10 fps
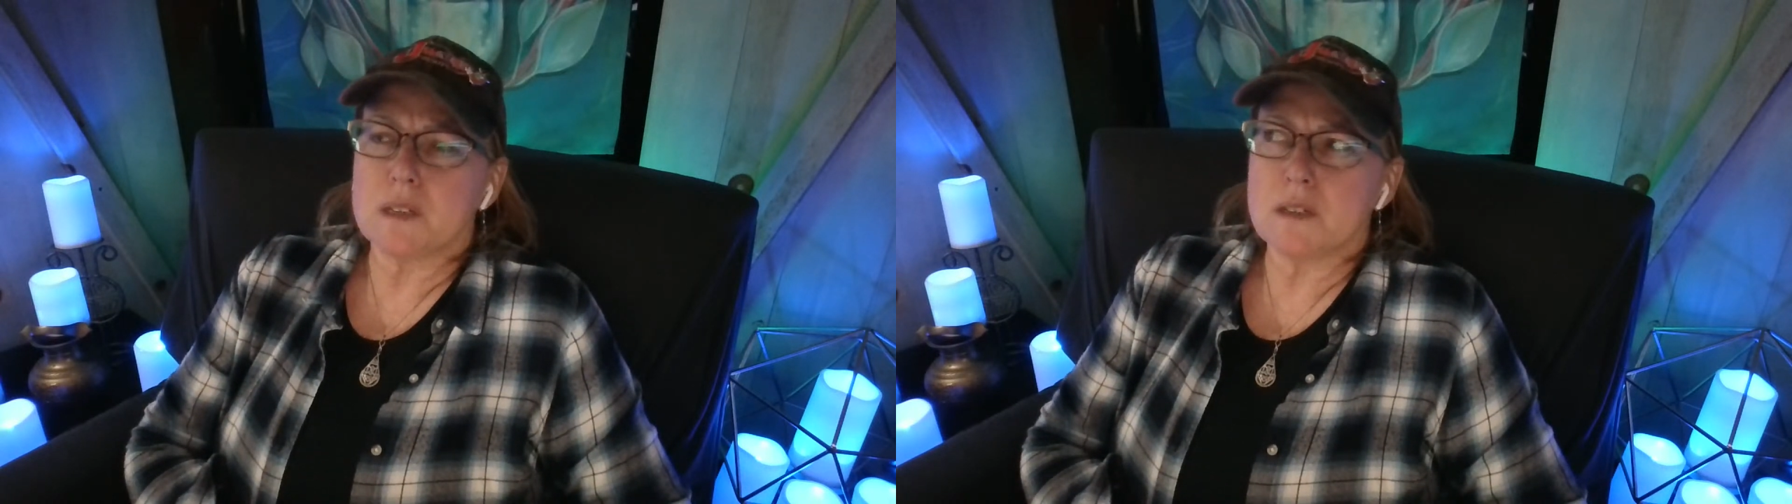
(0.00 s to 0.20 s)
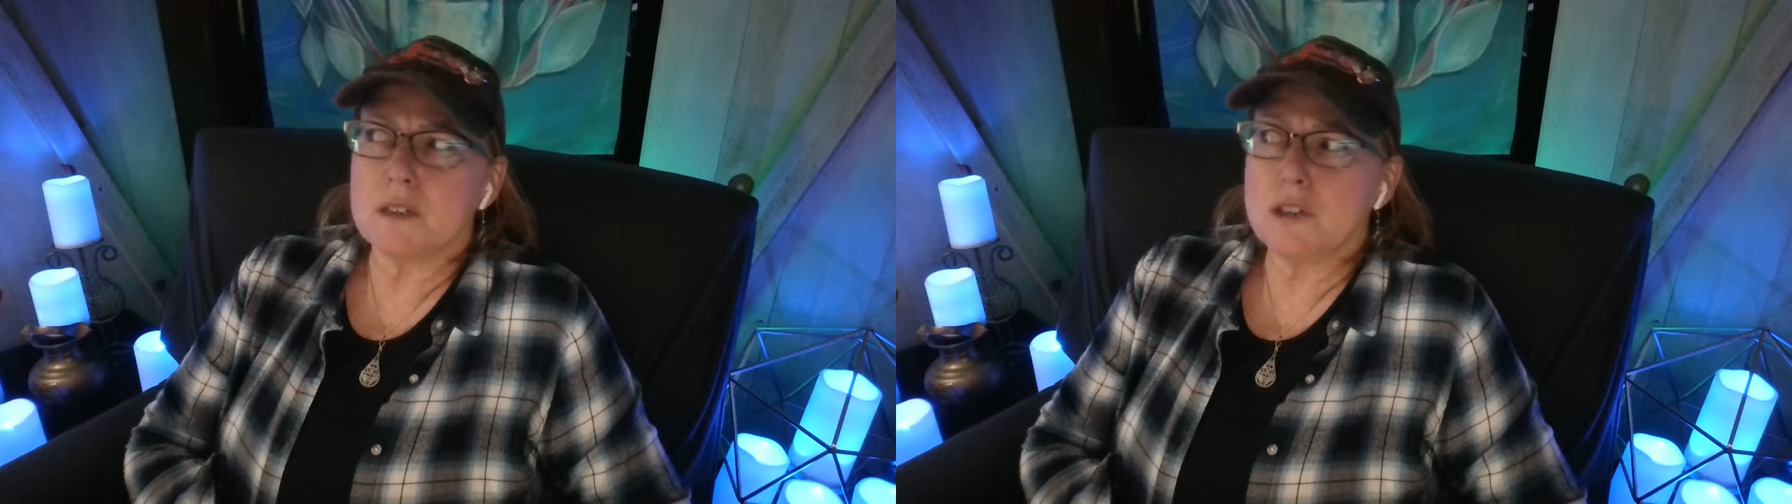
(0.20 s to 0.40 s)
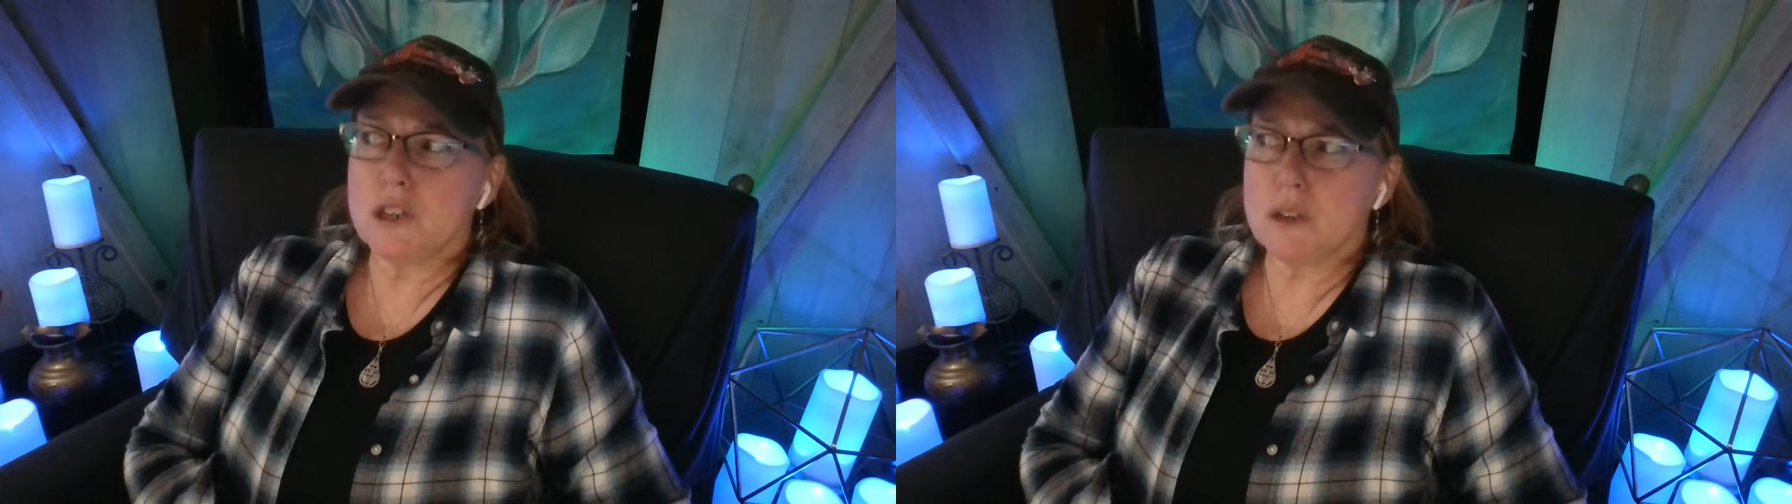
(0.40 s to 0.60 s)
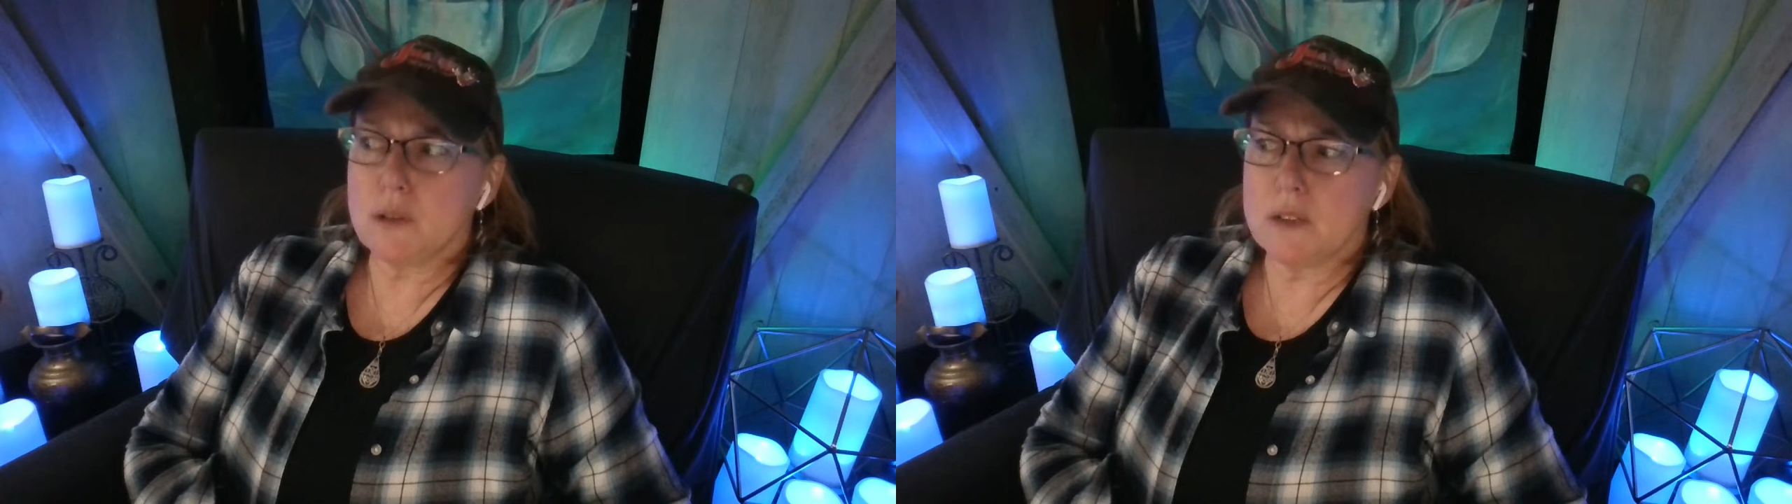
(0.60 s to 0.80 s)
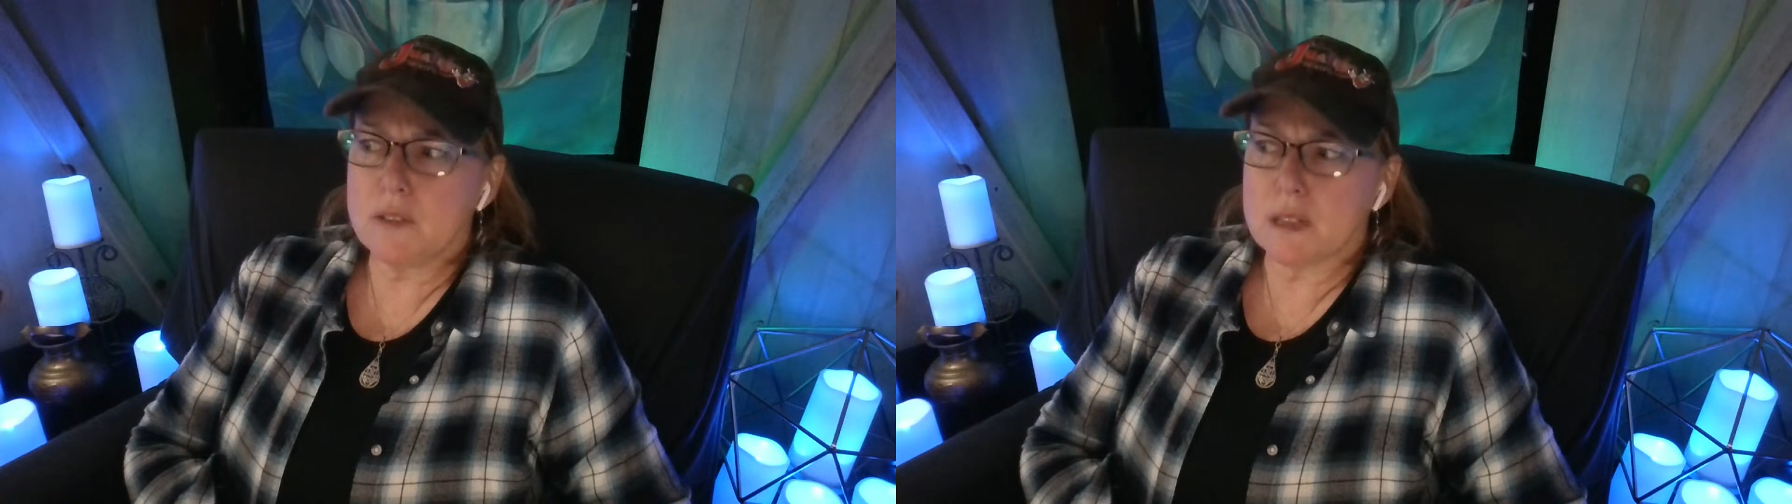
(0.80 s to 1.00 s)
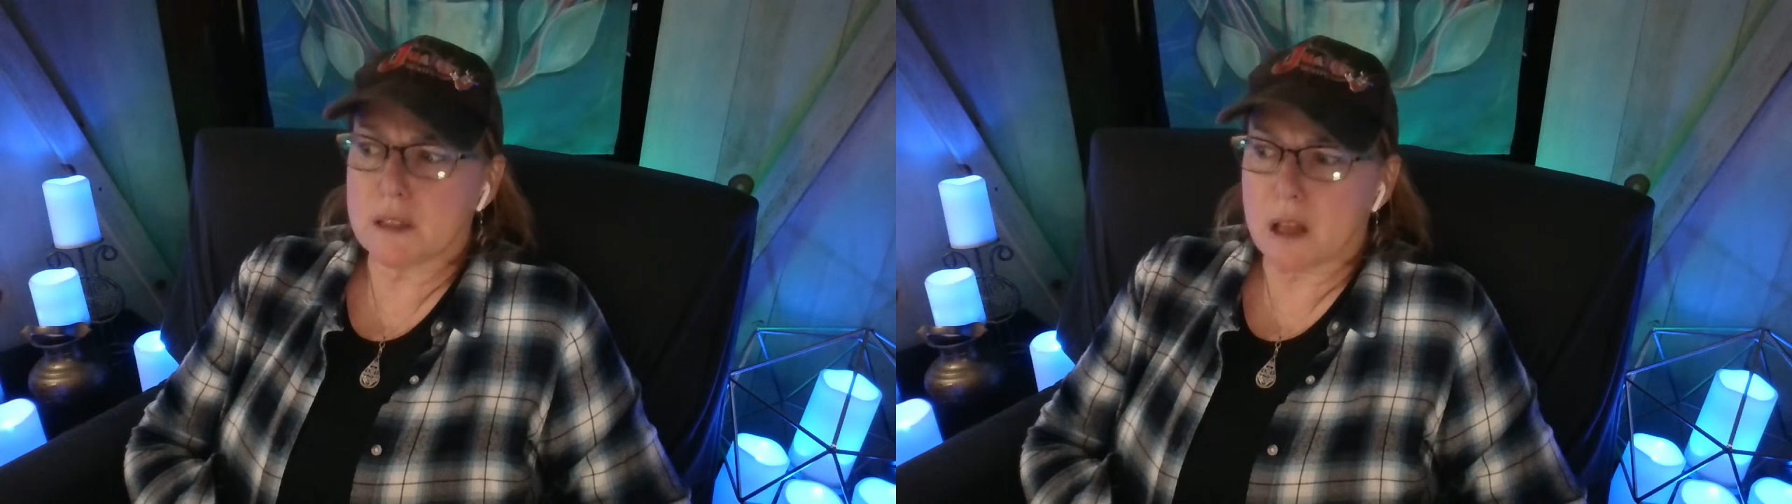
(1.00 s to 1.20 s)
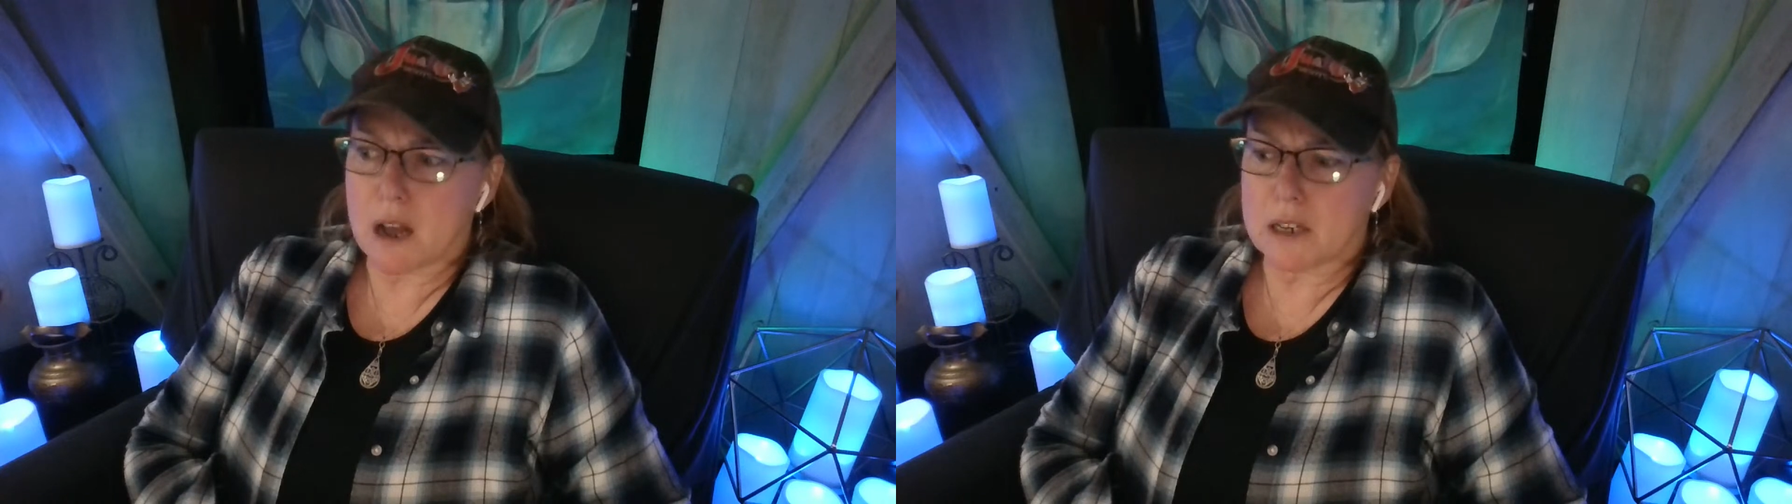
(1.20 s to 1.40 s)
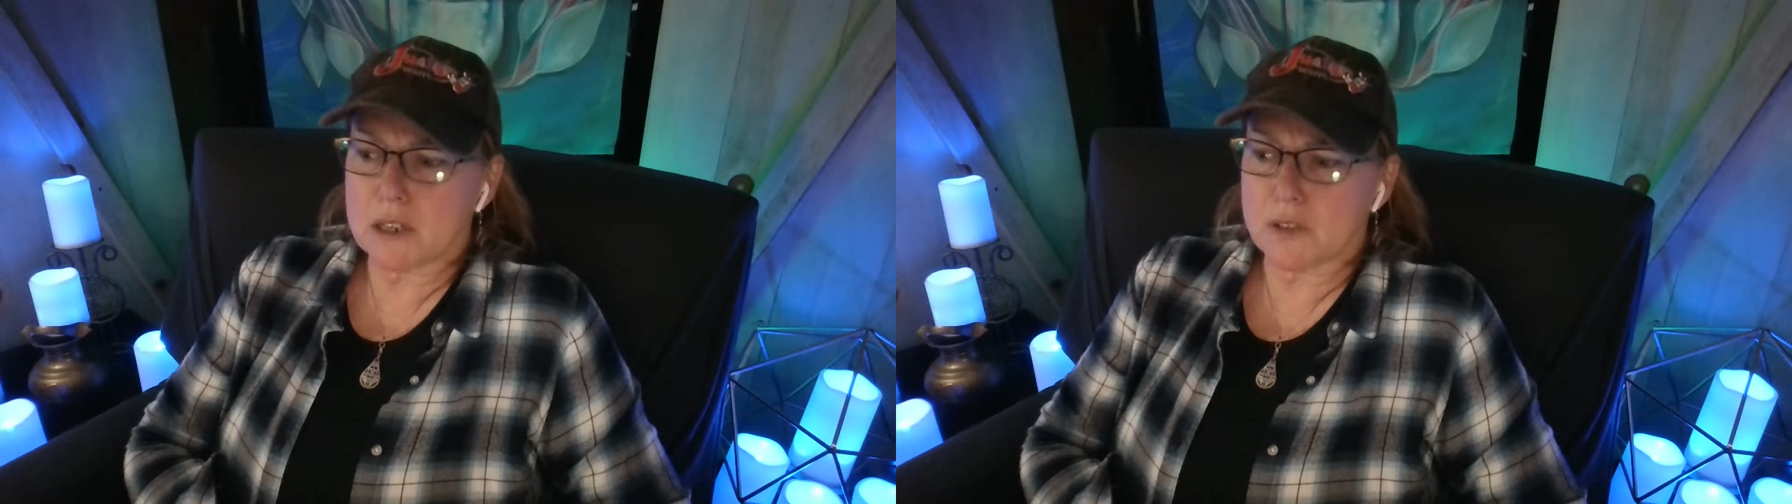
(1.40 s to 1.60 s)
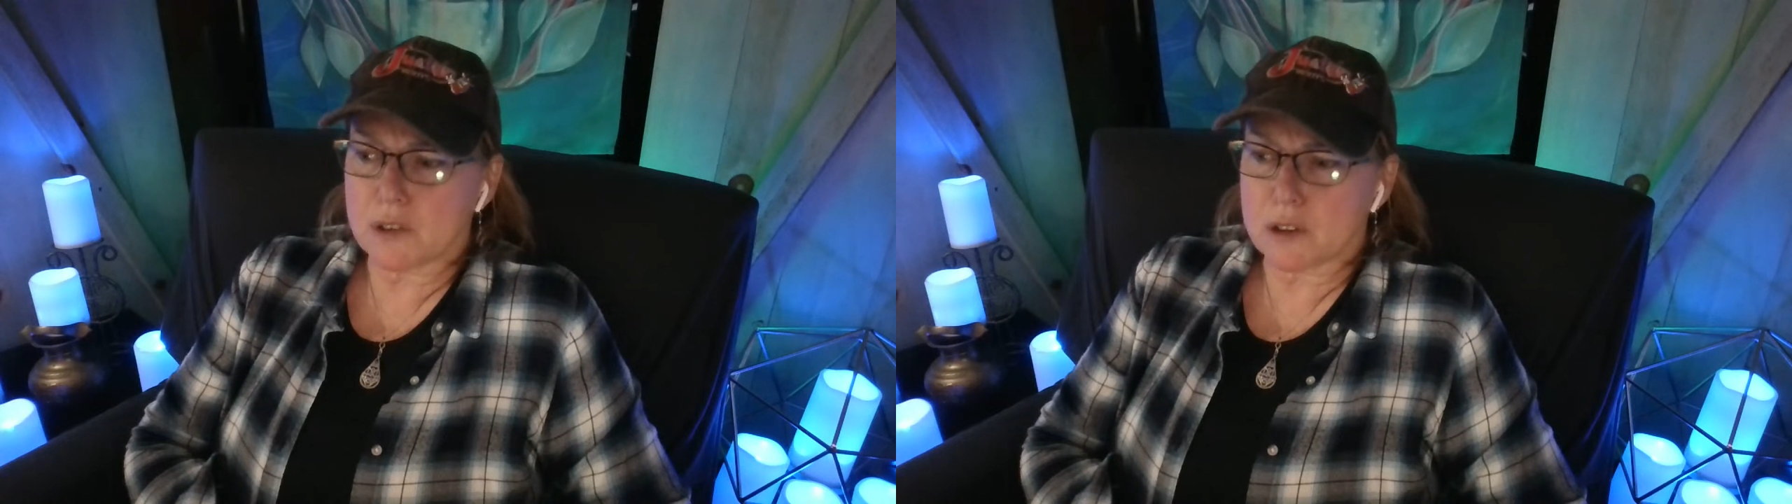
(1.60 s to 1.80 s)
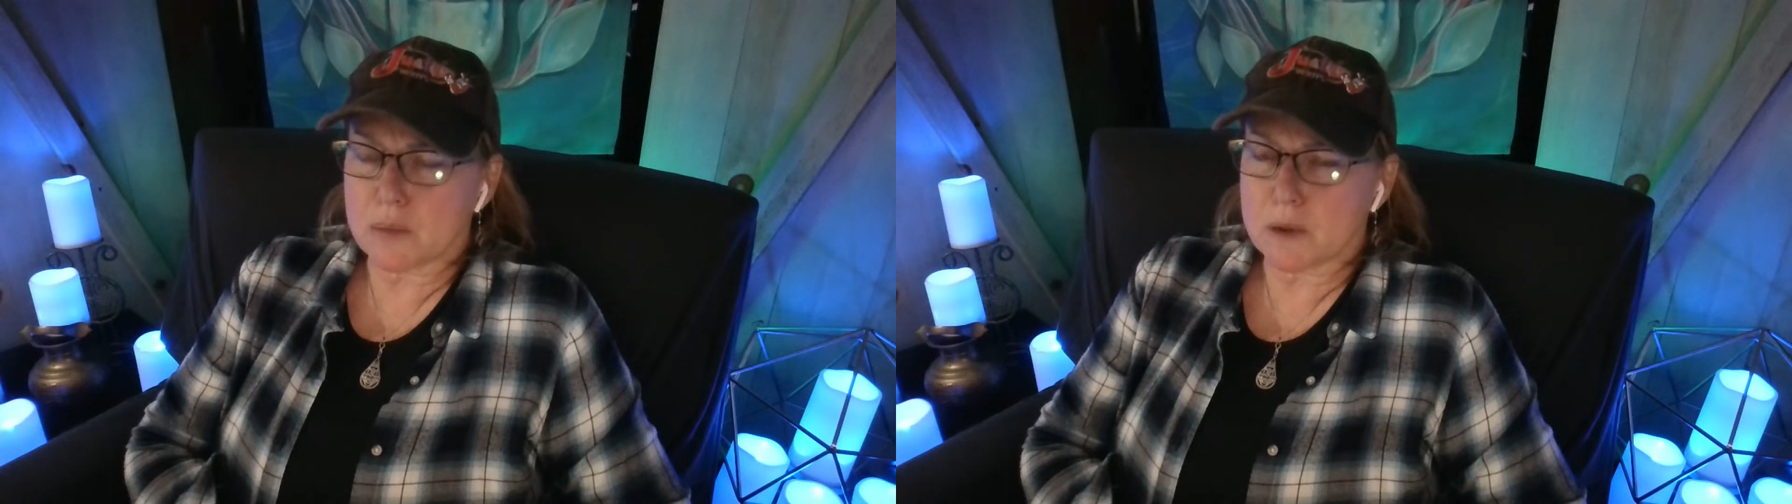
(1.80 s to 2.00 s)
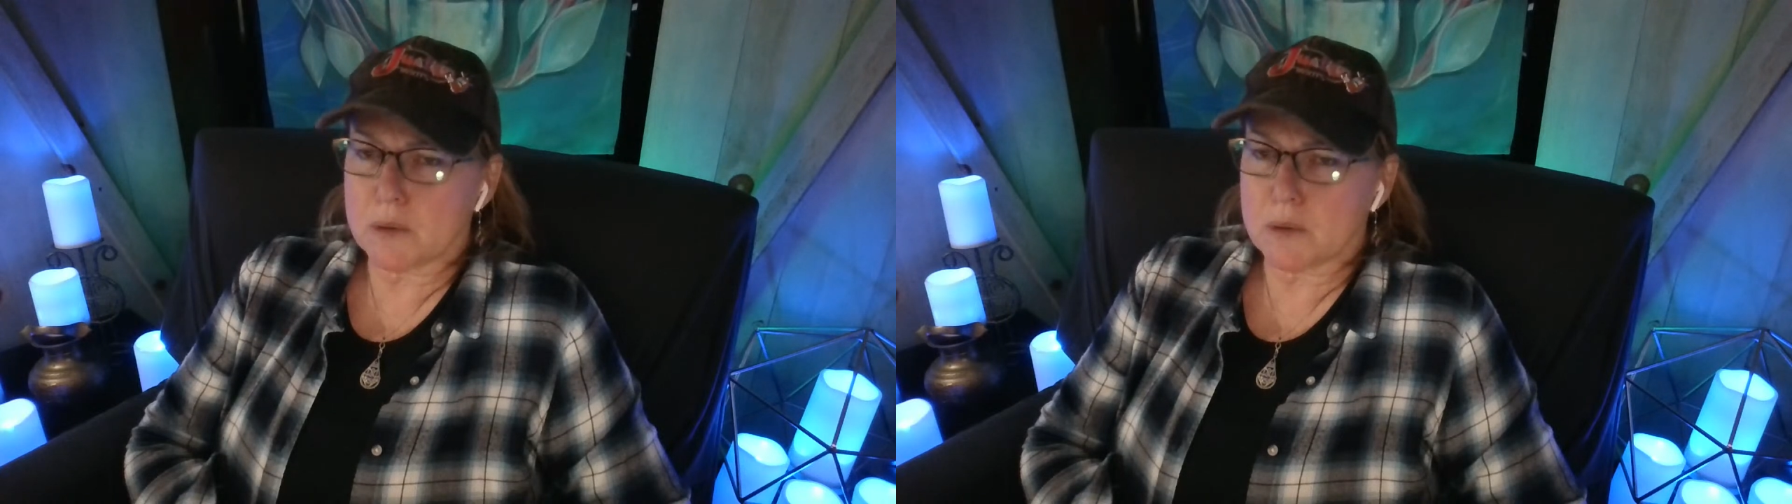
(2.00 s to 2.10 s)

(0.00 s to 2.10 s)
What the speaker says: Didn't she go live at the lodge for a little bit